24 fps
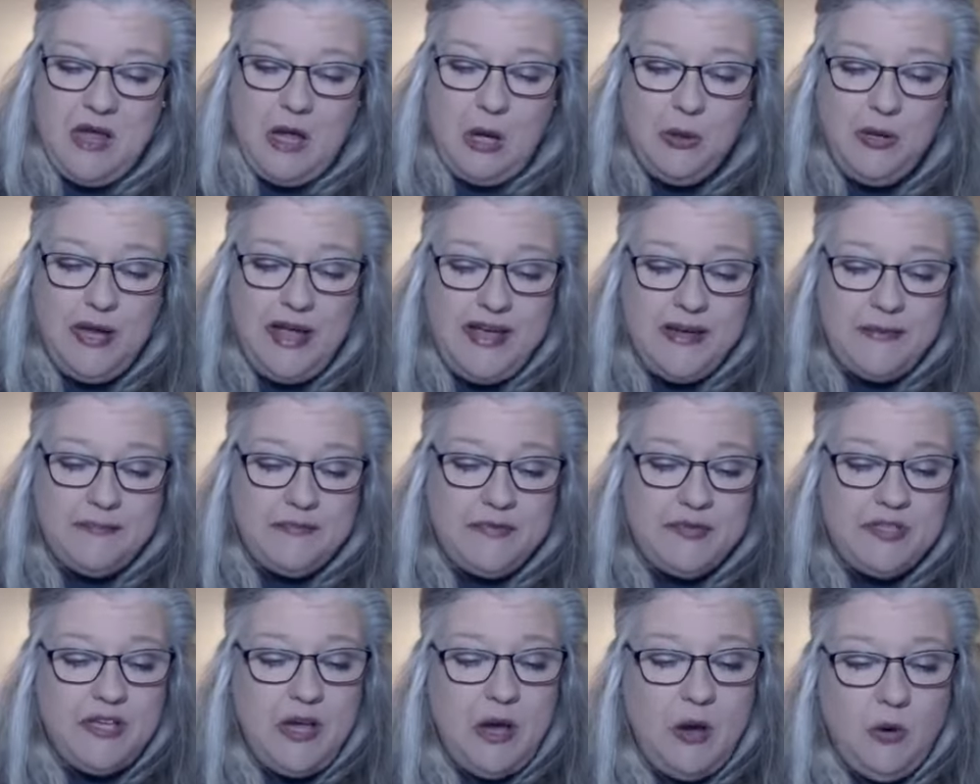Okay,
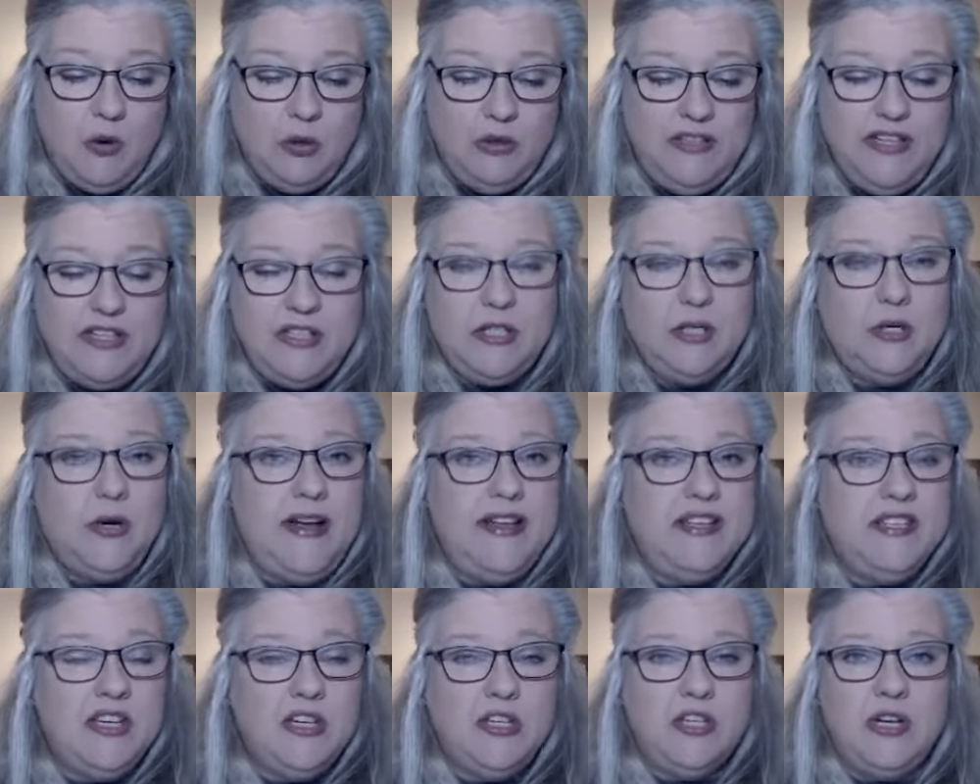so let's
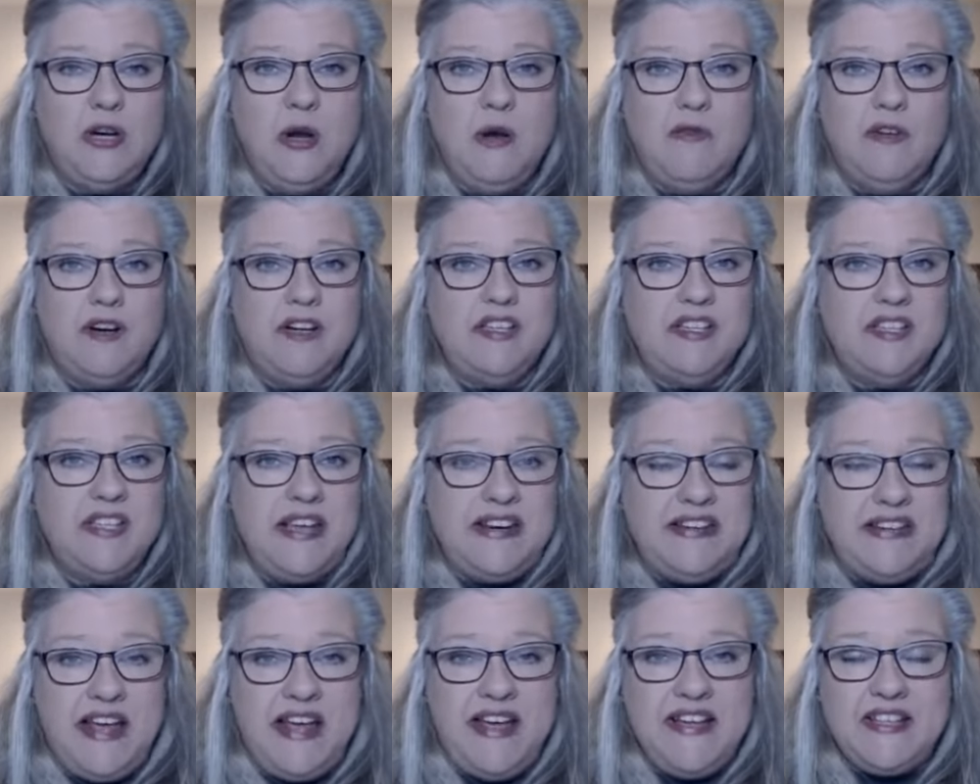transition over to
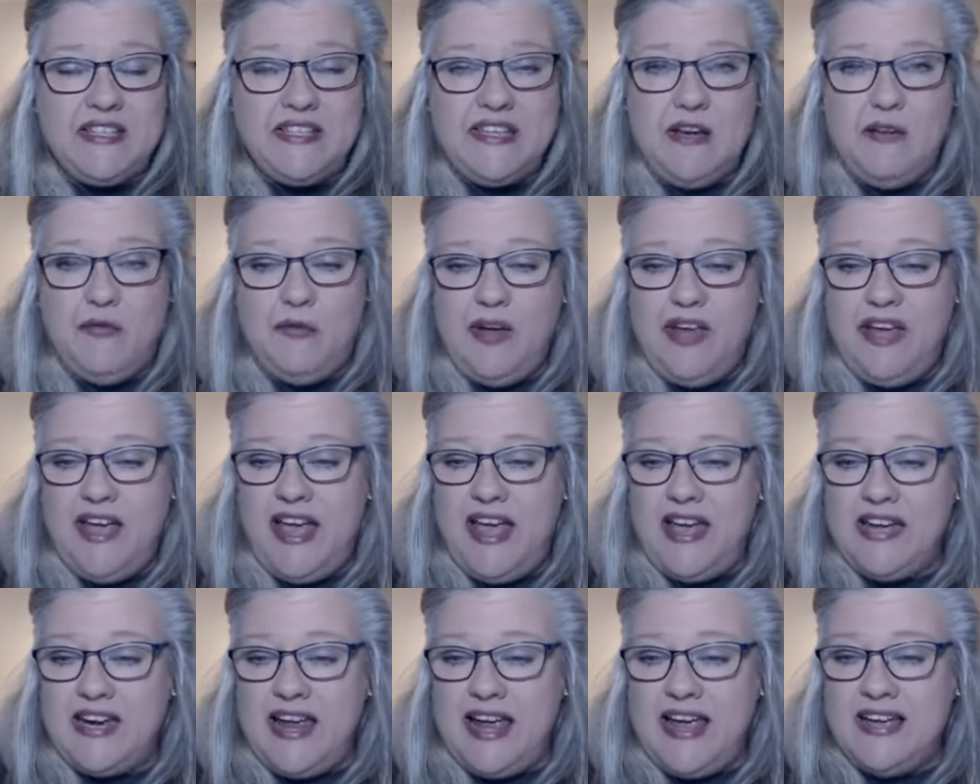Sunday and see if we
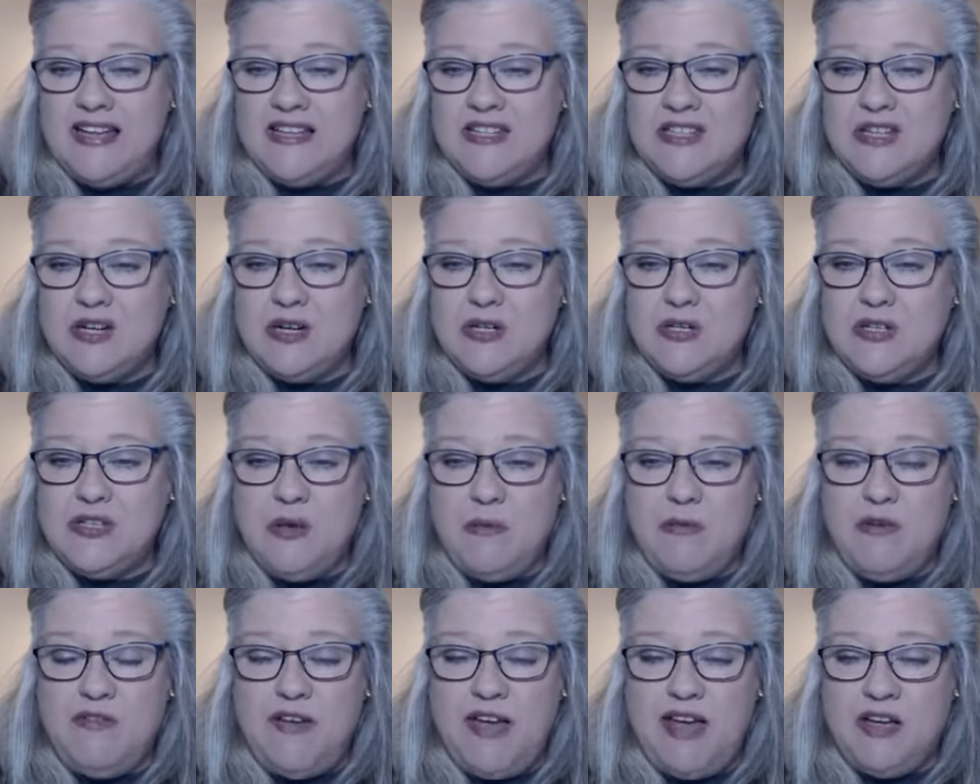can't answer
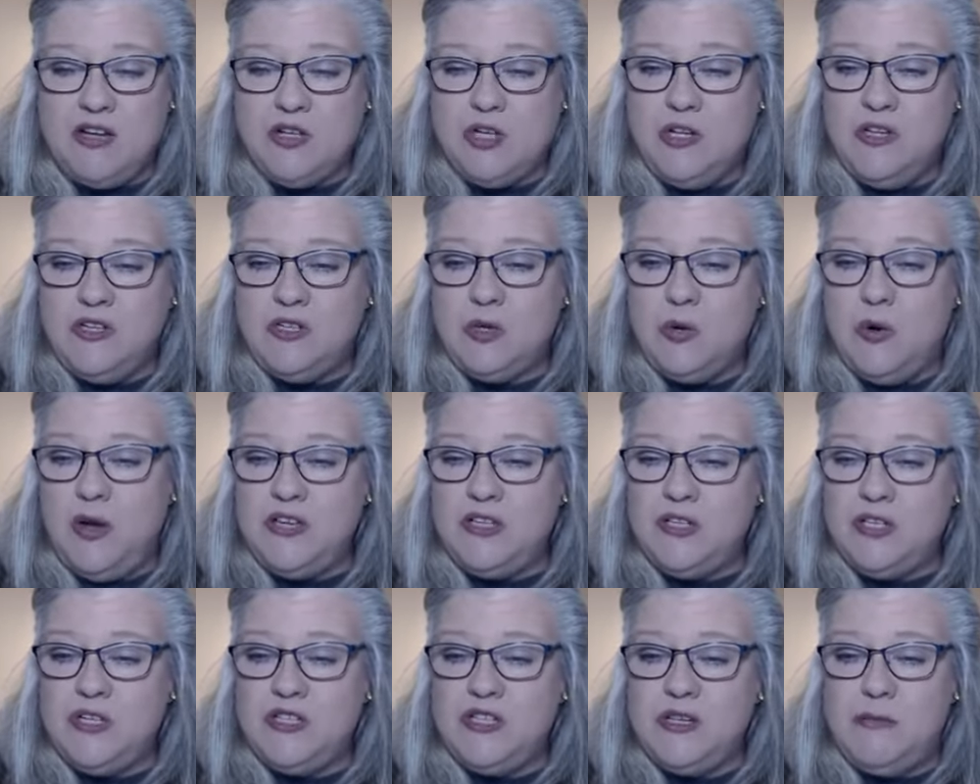some of Angela's
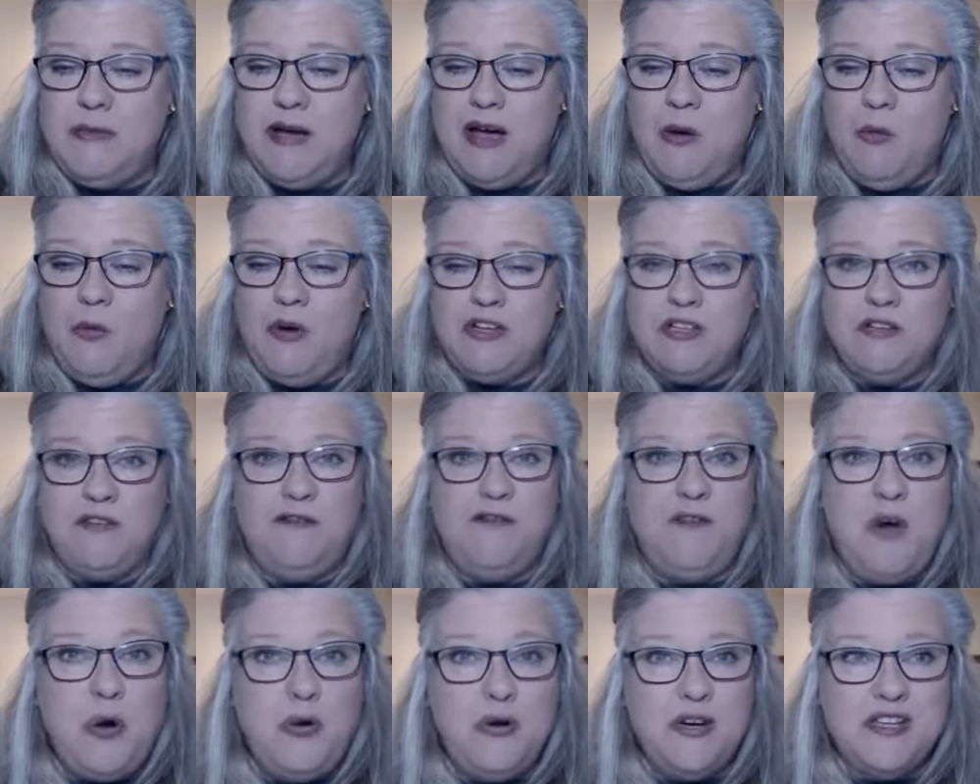questions about what to
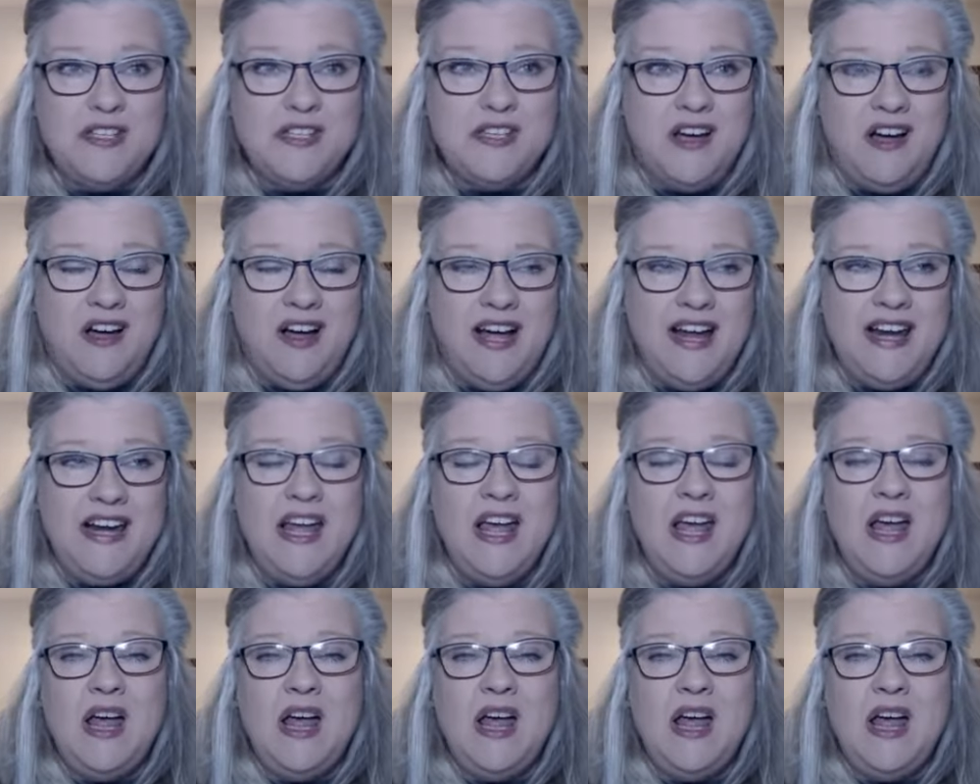focus on